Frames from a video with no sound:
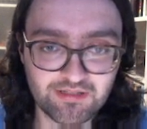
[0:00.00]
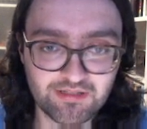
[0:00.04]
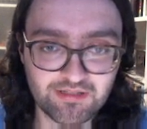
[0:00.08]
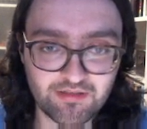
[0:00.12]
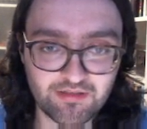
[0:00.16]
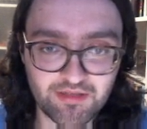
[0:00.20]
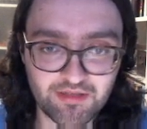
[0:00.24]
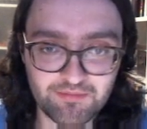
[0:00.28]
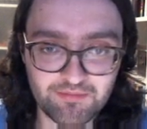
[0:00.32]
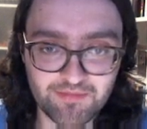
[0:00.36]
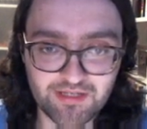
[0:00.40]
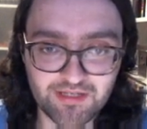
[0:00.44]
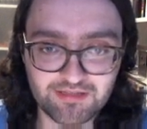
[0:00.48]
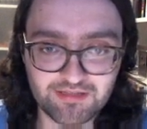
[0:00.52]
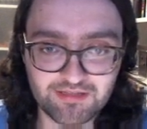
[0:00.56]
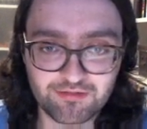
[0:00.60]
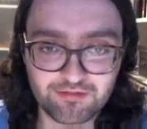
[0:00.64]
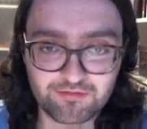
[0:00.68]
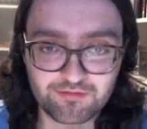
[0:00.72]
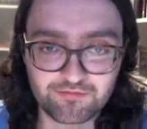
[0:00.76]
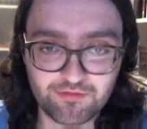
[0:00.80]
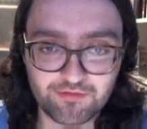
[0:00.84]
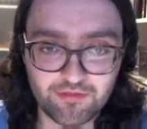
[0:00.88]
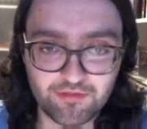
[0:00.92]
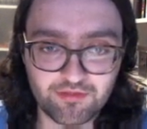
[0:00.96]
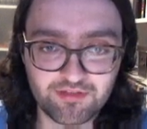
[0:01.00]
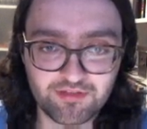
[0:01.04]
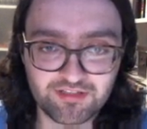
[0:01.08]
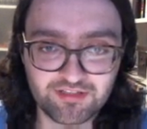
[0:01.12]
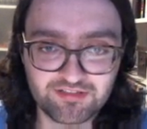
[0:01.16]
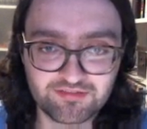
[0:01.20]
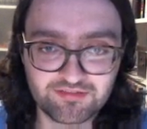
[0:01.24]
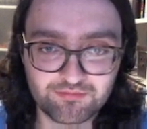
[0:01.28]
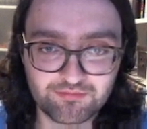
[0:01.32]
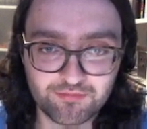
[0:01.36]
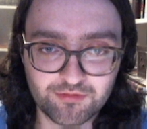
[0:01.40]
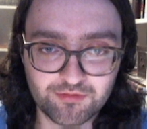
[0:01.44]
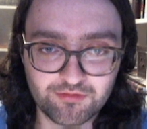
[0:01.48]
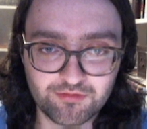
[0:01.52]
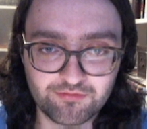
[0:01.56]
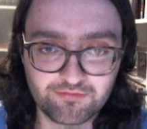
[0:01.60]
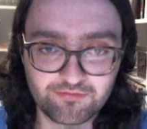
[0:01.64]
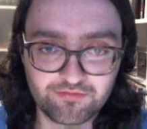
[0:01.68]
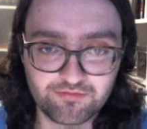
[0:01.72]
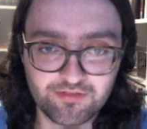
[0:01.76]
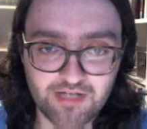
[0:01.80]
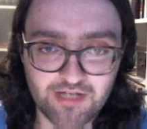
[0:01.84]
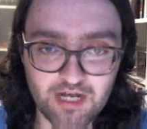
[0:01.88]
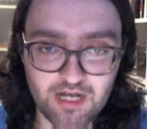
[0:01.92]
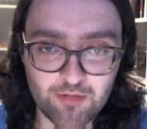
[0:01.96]
They might look for this
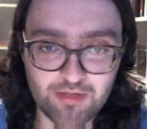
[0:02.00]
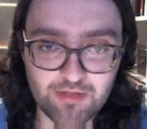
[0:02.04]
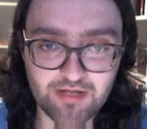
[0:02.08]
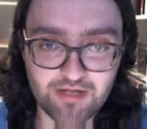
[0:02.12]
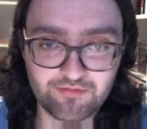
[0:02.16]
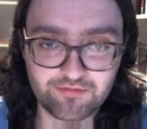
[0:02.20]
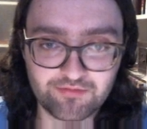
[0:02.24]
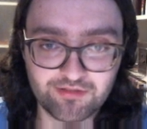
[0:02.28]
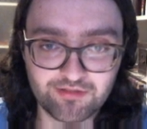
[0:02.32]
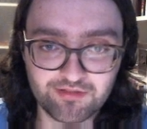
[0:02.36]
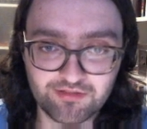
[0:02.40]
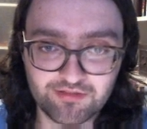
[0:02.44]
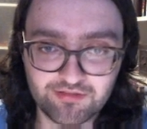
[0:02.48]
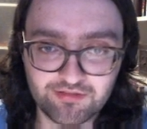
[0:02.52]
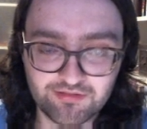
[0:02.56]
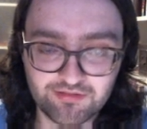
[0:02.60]
move, however.